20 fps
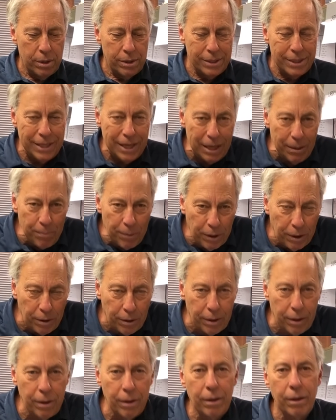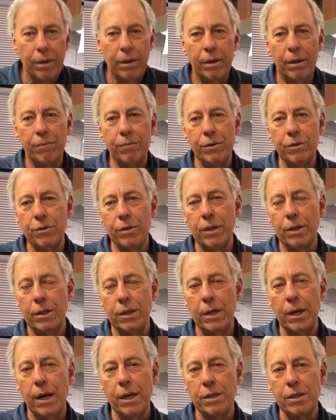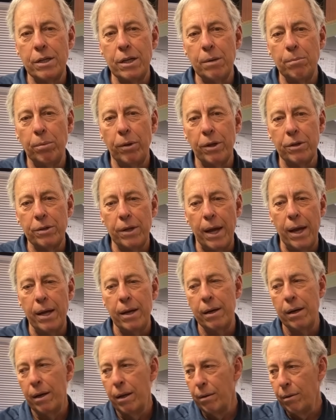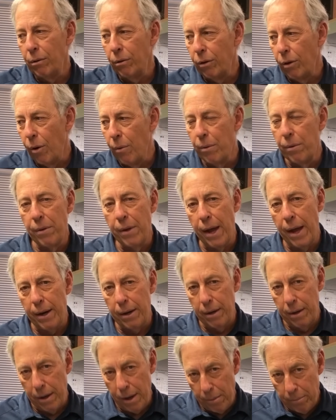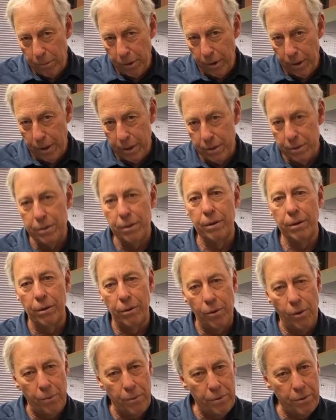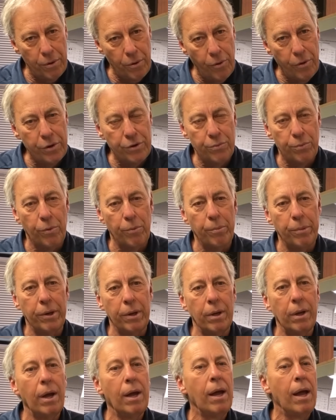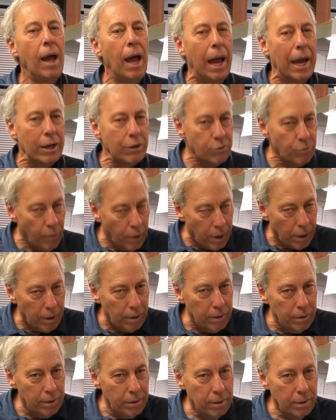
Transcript: typically, if you see THD plus N, the lower that number is, the lower the noise will be as well